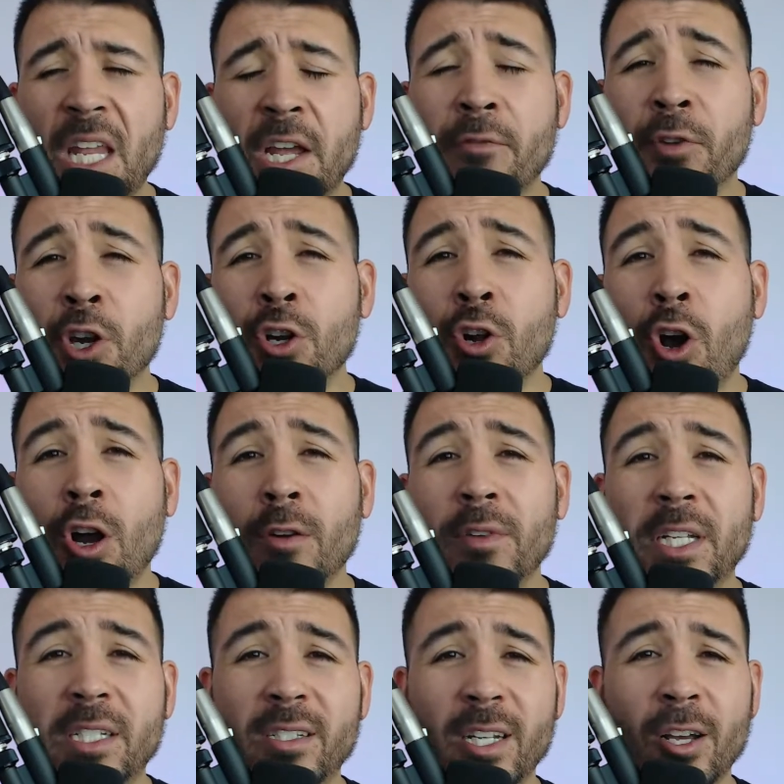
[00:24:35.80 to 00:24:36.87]
if you're an
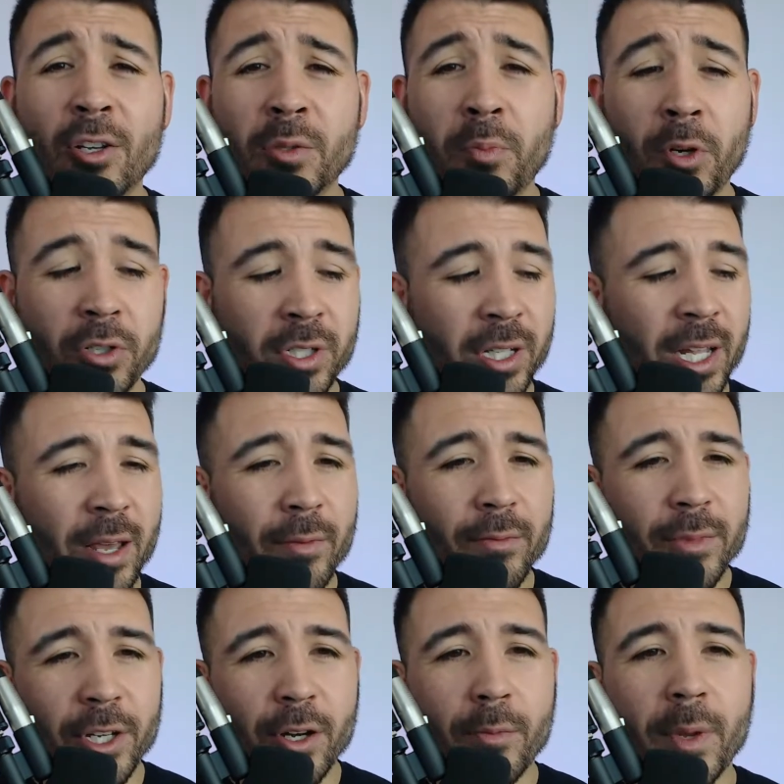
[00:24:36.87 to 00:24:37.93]
RV salesperson that,
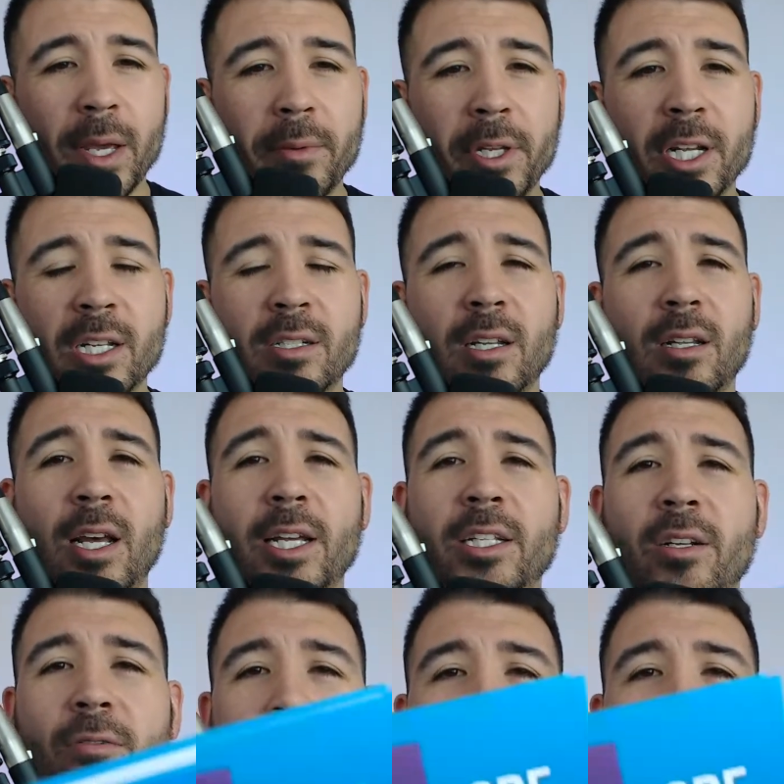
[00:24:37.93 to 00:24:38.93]
you know, maybe doesn't like to